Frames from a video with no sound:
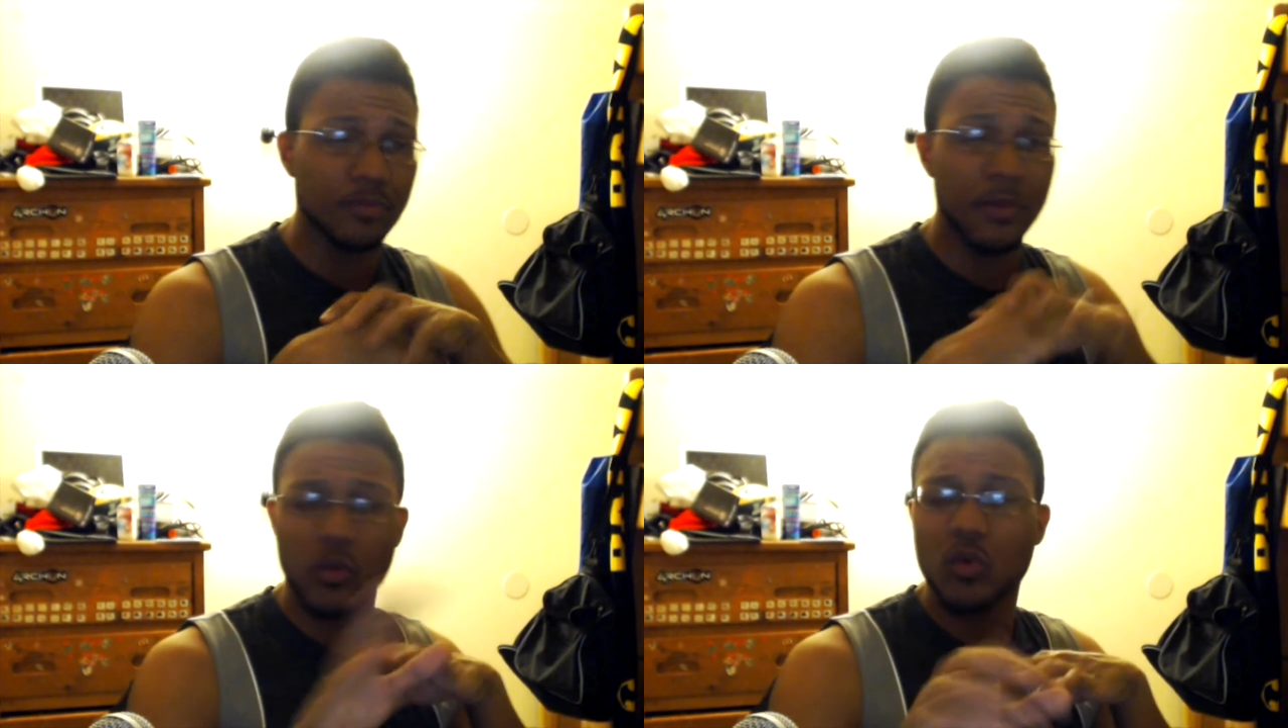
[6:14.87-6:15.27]

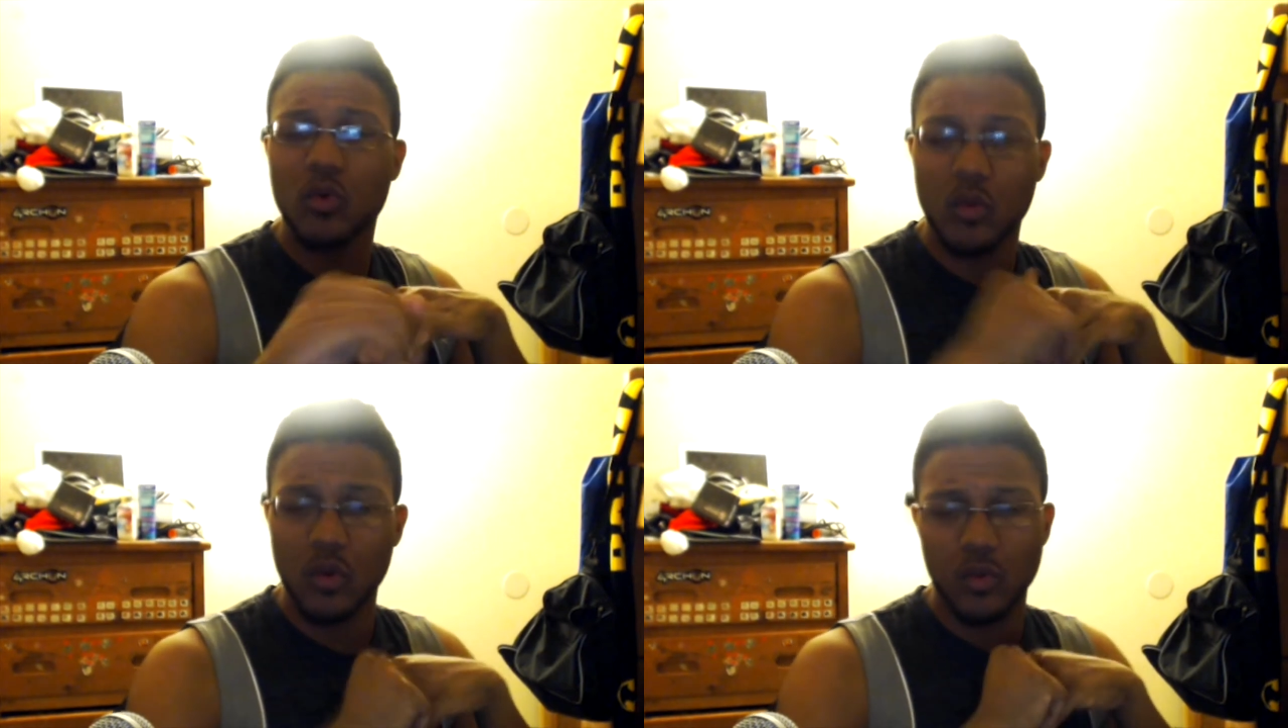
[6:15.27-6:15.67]
but
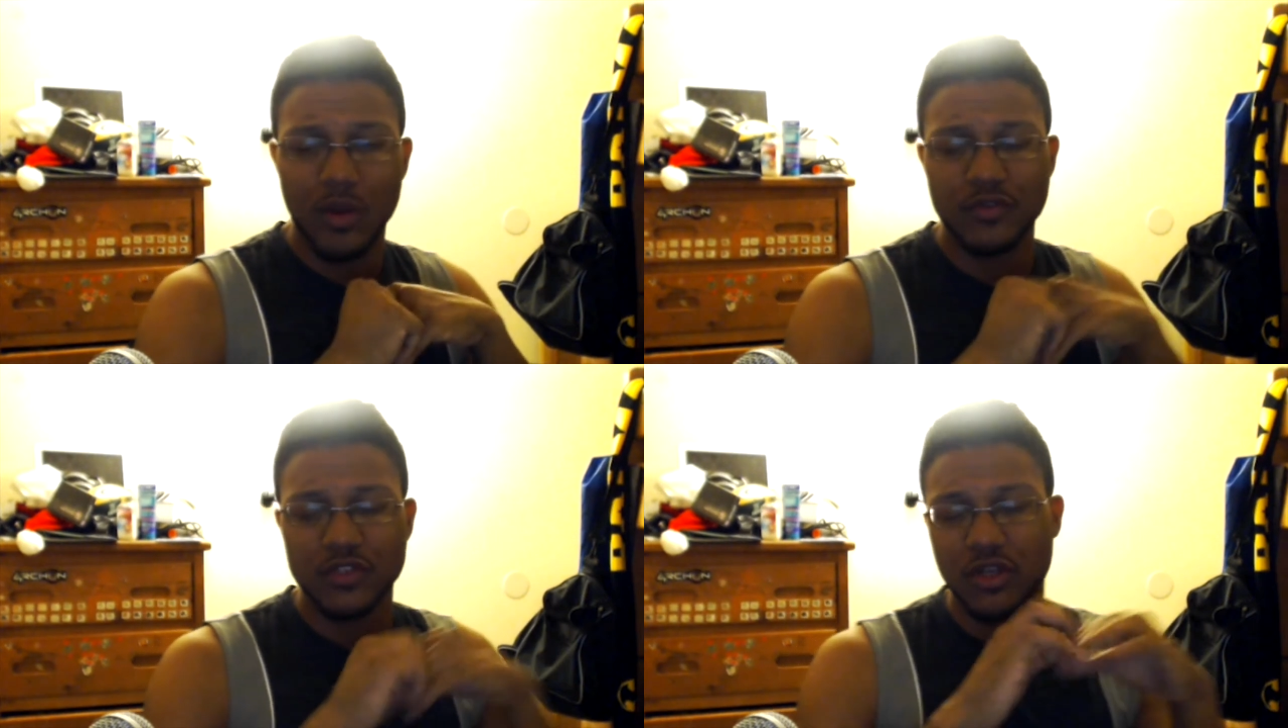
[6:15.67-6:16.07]
we'll
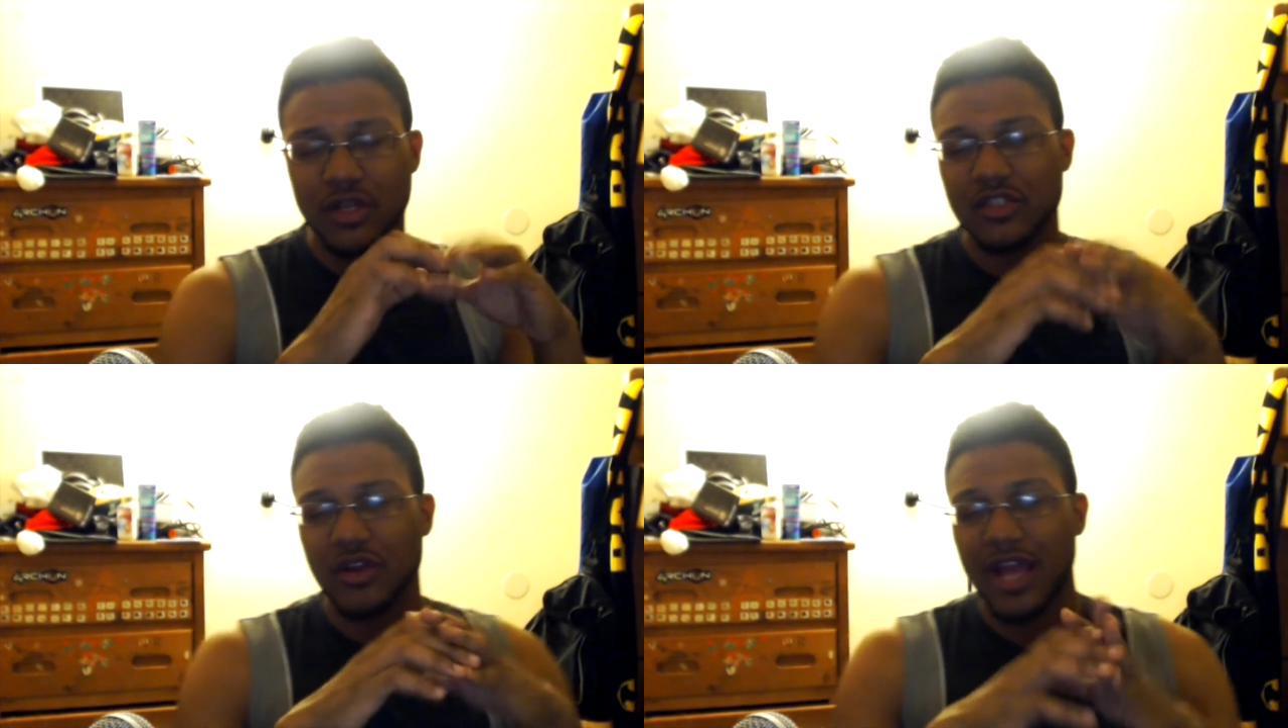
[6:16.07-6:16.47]
reference her
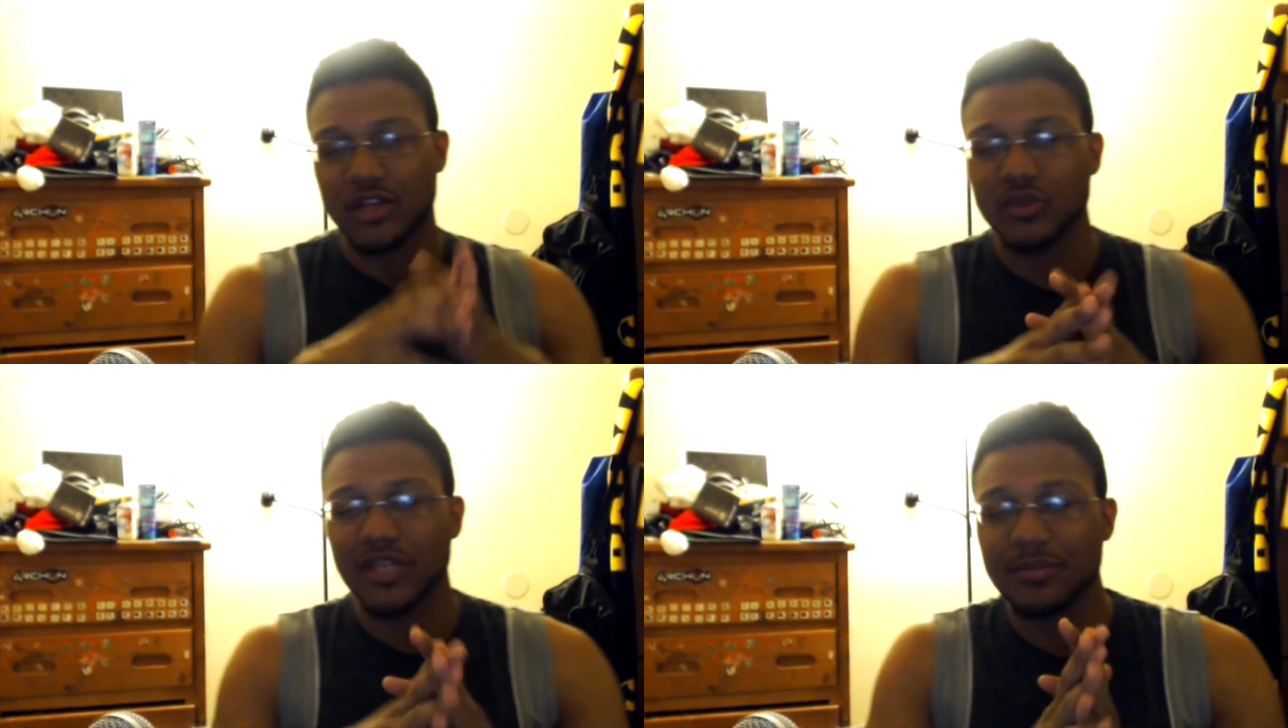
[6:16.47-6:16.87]
as her
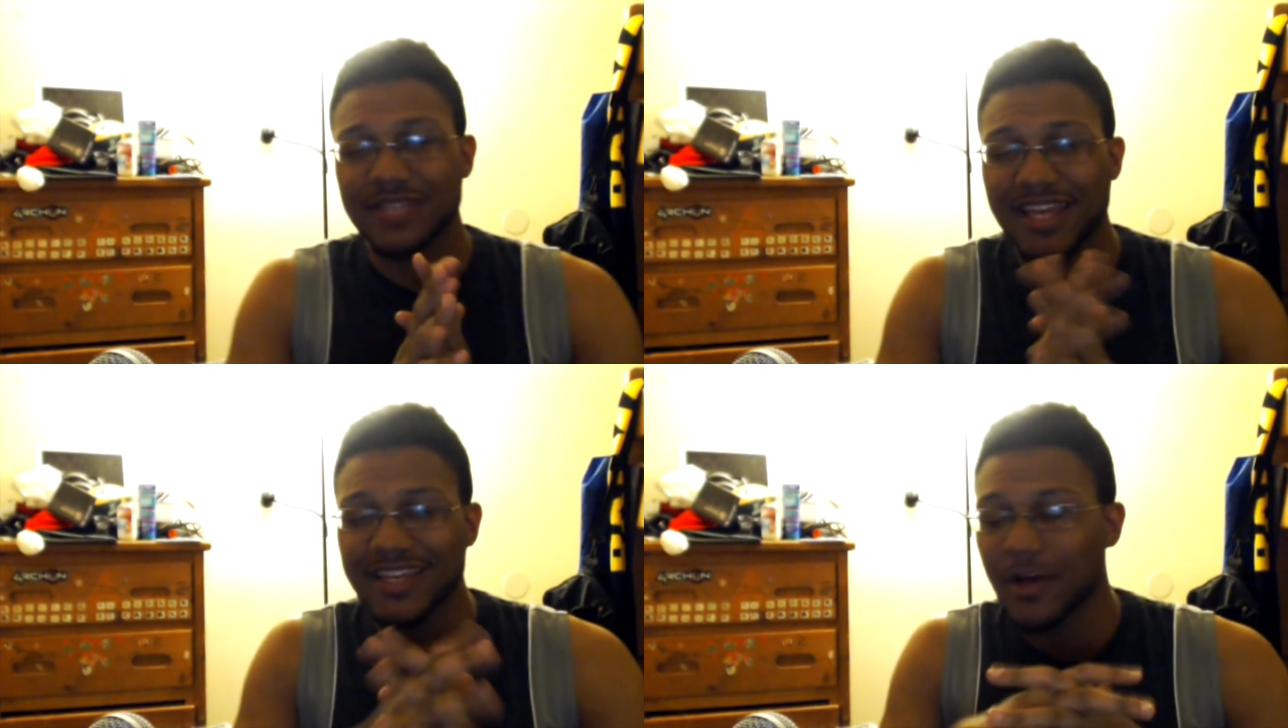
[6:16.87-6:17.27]
actual name,
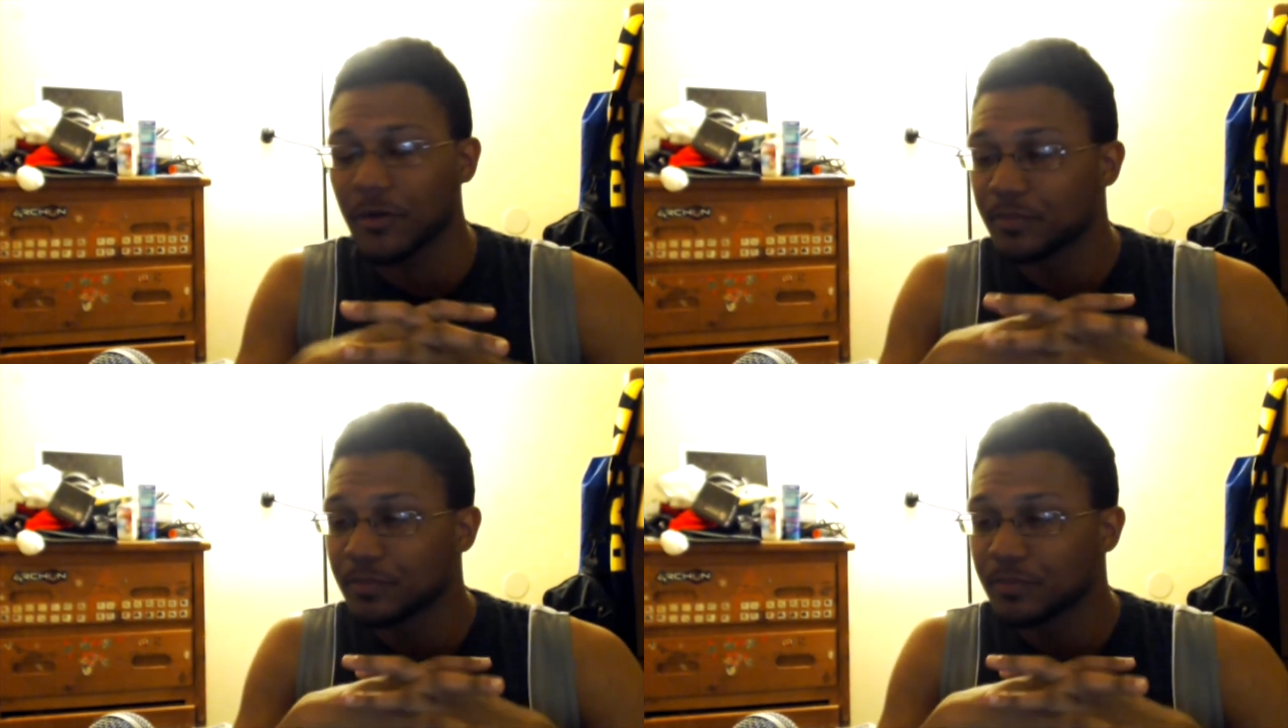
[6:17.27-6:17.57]
Danielle.